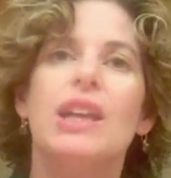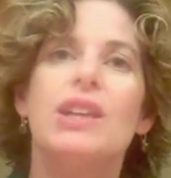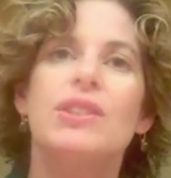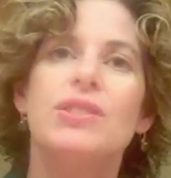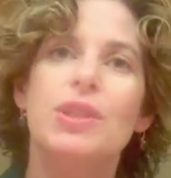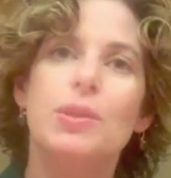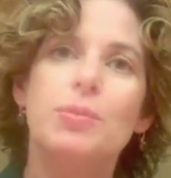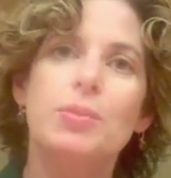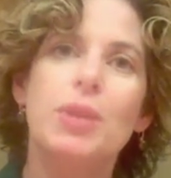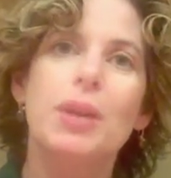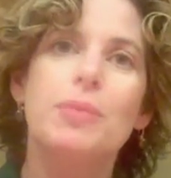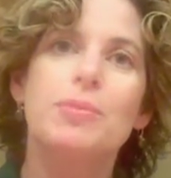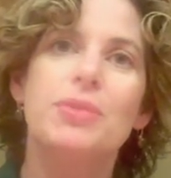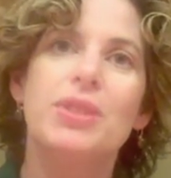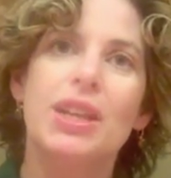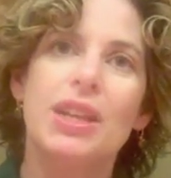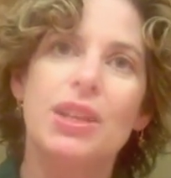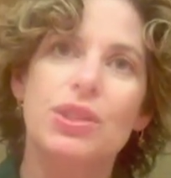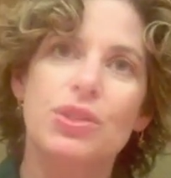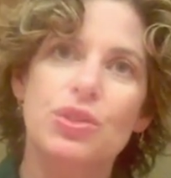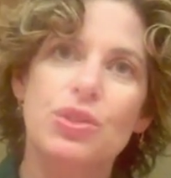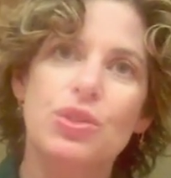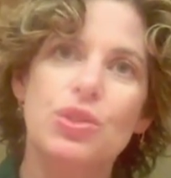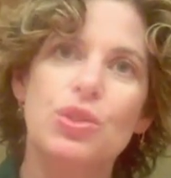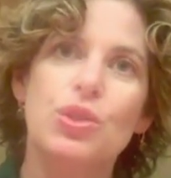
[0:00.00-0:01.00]
sometimes they
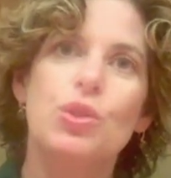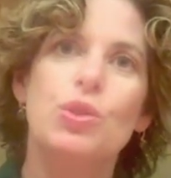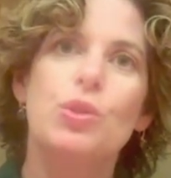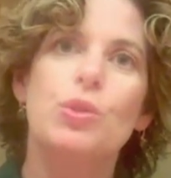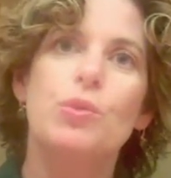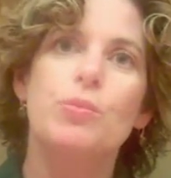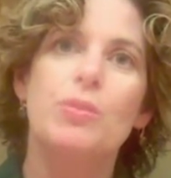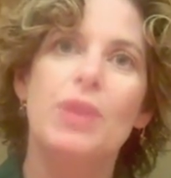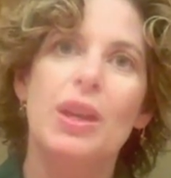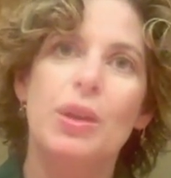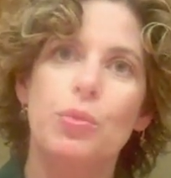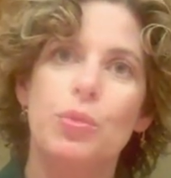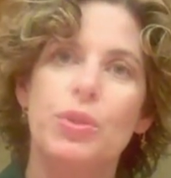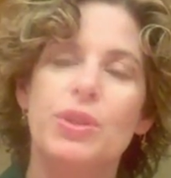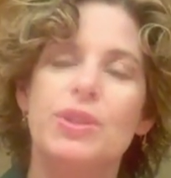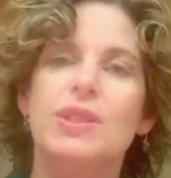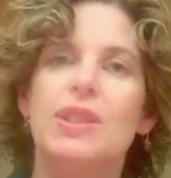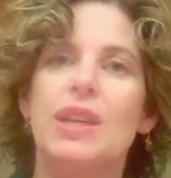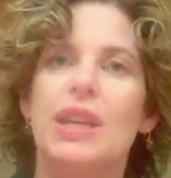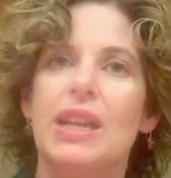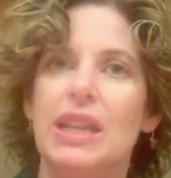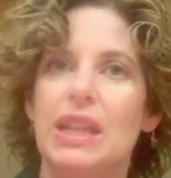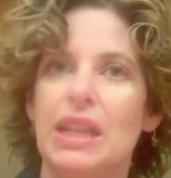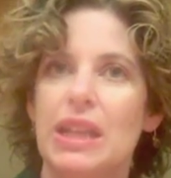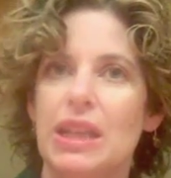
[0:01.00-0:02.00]
assume that we're
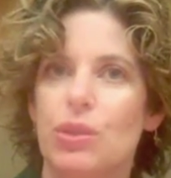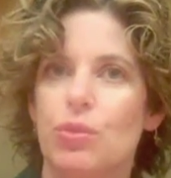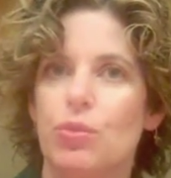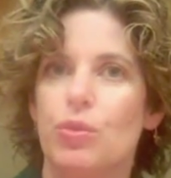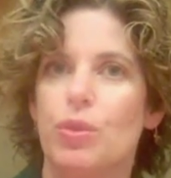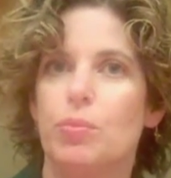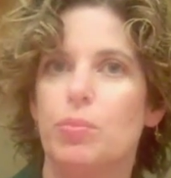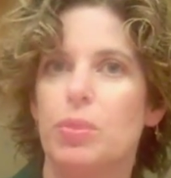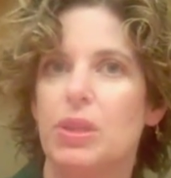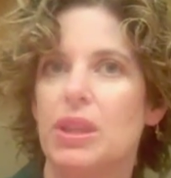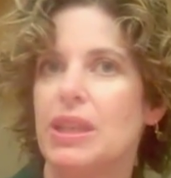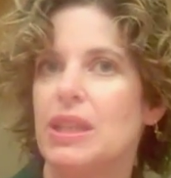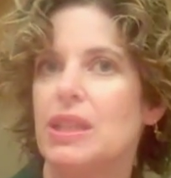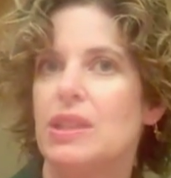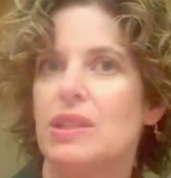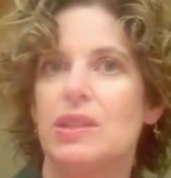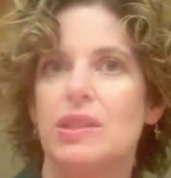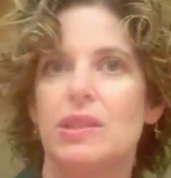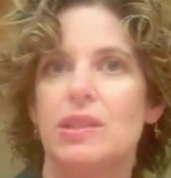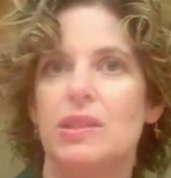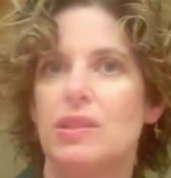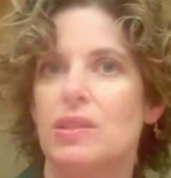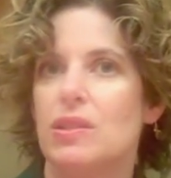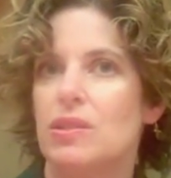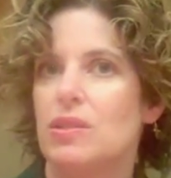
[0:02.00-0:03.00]
saying it
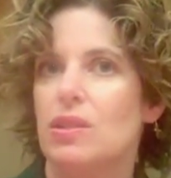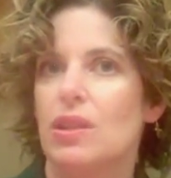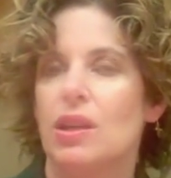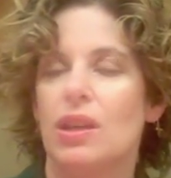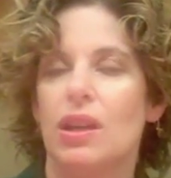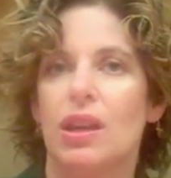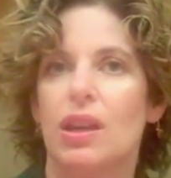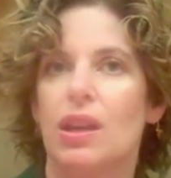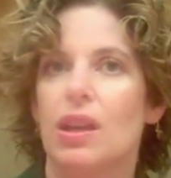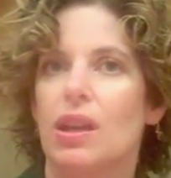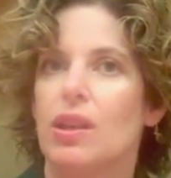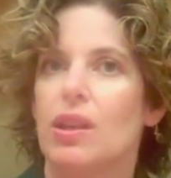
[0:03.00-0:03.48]
replaces